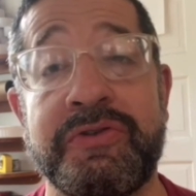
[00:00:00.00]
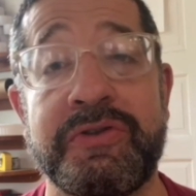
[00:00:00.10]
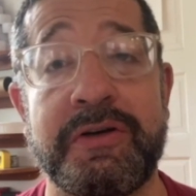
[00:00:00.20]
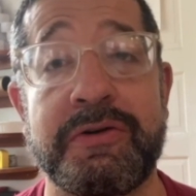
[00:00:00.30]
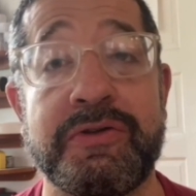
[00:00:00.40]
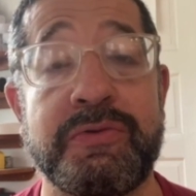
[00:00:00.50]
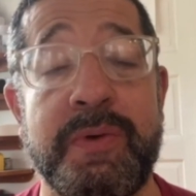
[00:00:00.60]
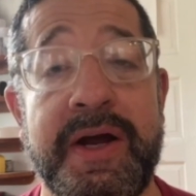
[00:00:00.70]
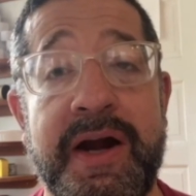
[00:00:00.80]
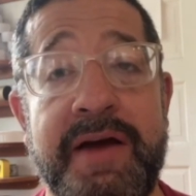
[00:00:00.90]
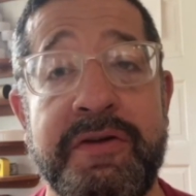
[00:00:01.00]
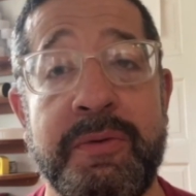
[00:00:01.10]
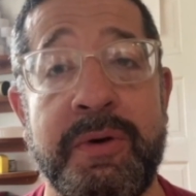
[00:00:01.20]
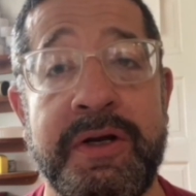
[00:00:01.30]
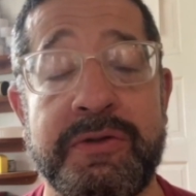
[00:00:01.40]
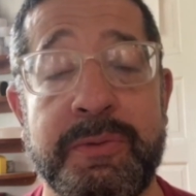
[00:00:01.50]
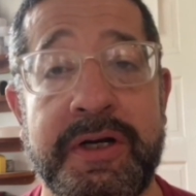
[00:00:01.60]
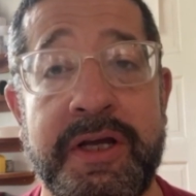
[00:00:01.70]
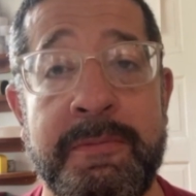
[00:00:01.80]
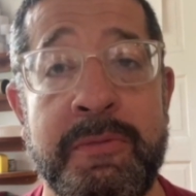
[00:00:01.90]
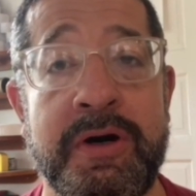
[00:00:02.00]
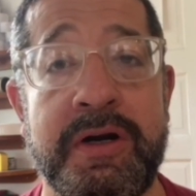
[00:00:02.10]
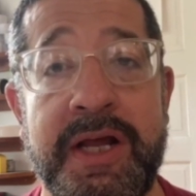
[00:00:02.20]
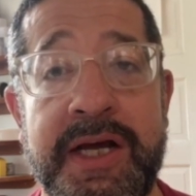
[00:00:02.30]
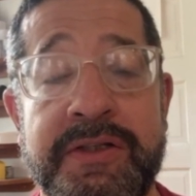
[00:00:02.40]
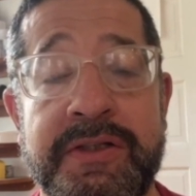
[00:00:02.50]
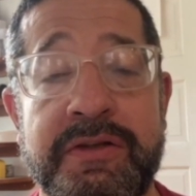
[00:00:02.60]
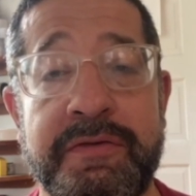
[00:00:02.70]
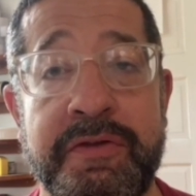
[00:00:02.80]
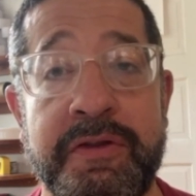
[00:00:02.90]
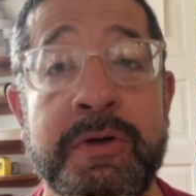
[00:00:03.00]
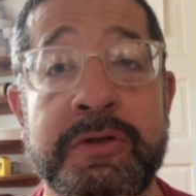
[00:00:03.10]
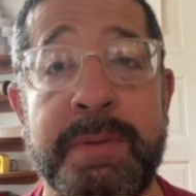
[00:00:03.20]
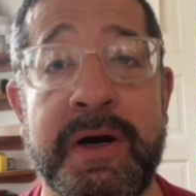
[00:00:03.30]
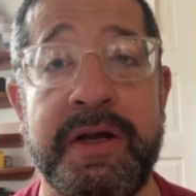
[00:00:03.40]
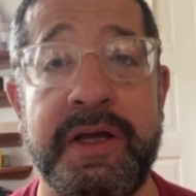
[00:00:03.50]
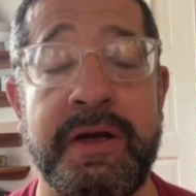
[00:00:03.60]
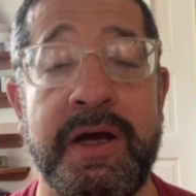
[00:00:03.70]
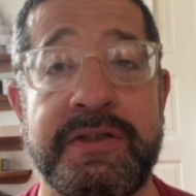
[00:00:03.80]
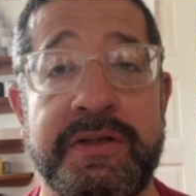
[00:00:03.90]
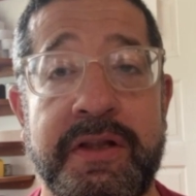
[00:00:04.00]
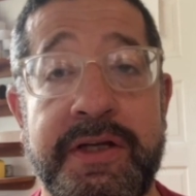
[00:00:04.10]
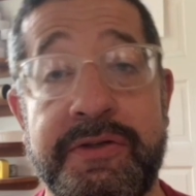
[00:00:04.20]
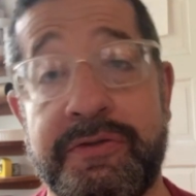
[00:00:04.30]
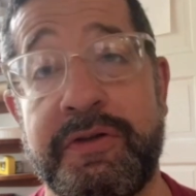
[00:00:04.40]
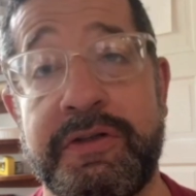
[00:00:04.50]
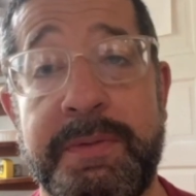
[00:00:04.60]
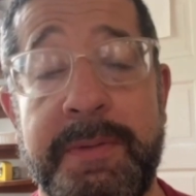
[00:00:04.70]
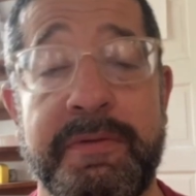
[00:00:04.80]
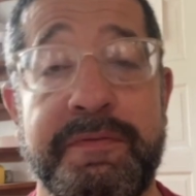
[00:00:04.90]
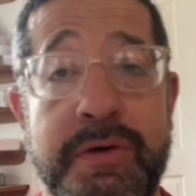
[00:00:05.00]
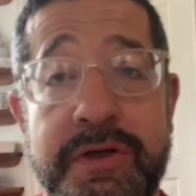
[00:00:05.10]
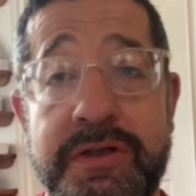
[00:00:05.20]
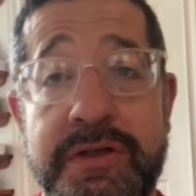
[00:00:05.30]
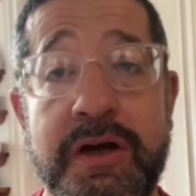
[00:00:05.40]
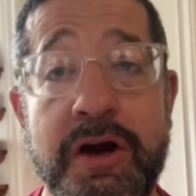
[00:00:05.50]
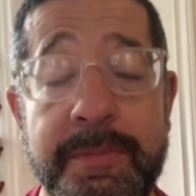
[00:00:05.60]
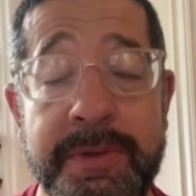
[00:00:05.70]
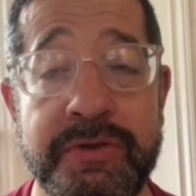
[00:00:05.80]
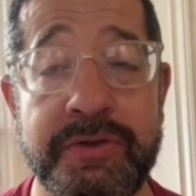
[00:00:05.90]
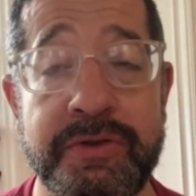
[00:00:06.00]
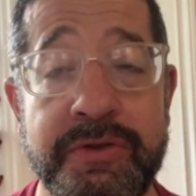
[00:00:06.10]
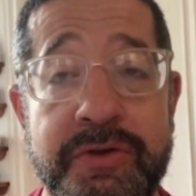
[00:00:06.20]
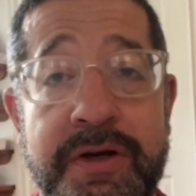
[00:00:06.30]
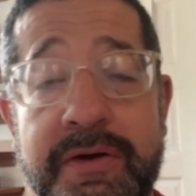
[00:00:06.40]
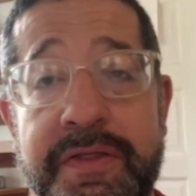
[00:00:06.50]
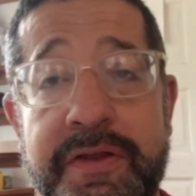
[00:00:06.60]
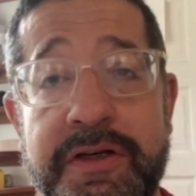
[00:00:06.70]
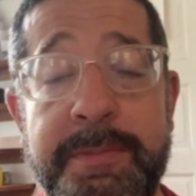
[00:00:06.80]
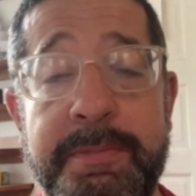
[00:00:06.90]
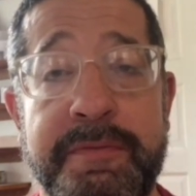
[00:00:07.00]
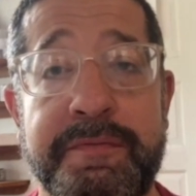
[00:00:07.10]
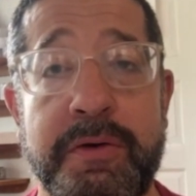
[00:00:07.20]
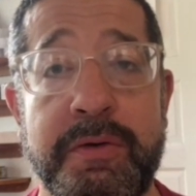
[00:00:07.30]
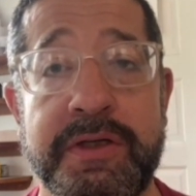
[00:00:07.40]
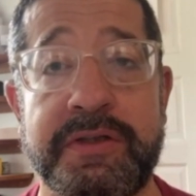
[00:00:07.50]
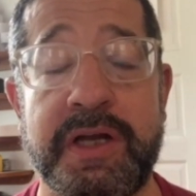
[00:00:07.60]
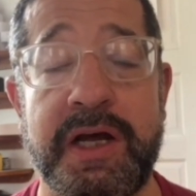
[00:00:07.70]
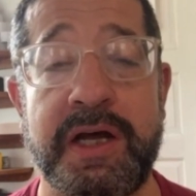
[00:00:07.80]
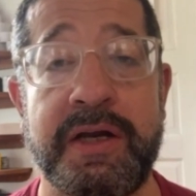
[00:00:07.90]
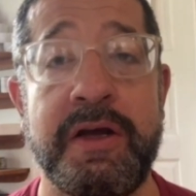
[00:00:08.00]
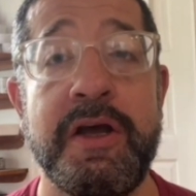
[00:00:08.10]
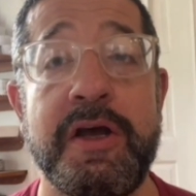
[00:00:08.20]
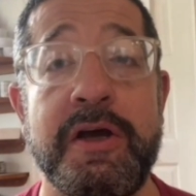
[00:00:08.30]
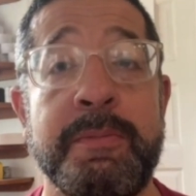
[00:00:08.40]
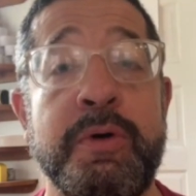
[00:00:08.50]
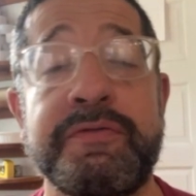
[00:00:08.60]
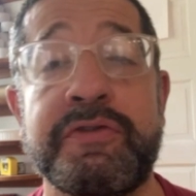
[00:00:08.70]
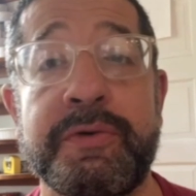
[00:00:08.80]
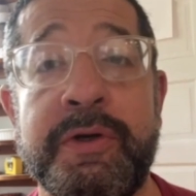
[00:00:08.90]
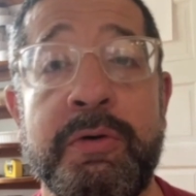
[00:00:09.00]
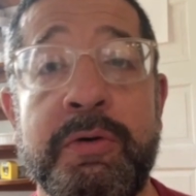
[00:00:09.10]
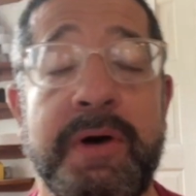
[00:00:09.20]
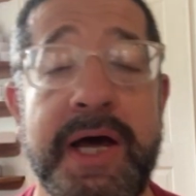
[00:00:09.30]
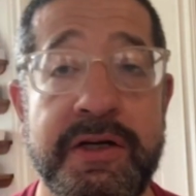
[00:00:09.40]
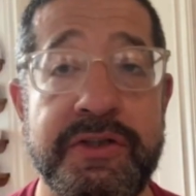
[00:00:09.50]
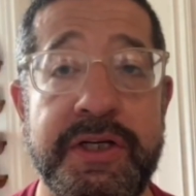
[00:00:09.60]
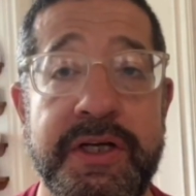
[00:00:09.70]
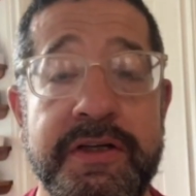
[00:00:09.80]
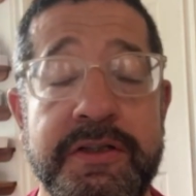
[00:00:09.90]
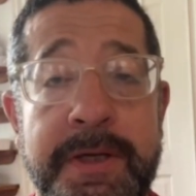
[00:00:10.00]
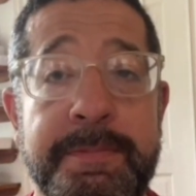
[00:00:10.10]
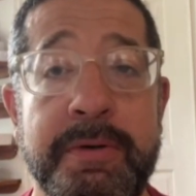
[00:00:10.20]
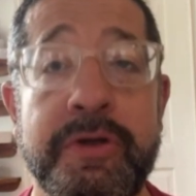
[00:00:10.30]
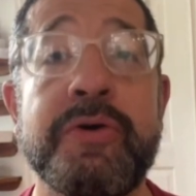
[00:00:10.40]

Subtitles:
struggles where everyone is working more or less, for the most part, in isolation. So there's people focused on carbon drawdown, and there's people focused on moves to renewable energy, and there's people